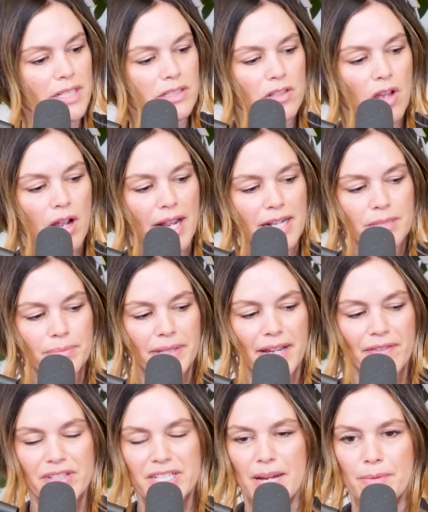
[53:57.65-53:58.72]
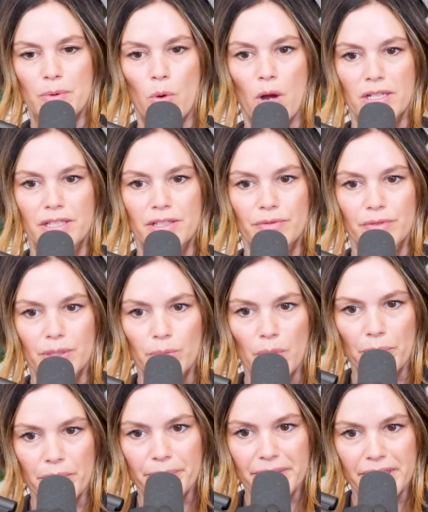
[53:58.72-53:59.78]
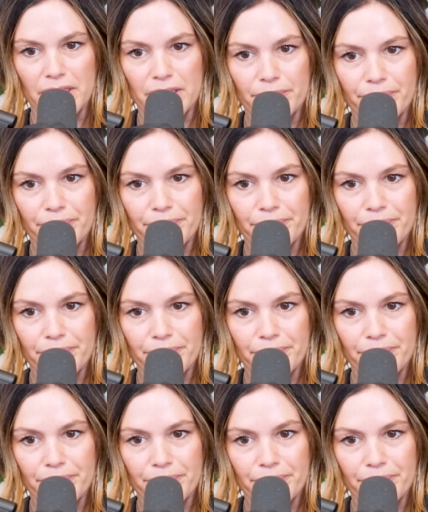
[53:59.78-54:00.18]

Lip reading: one song had to play every time you walked in a room, what would it be?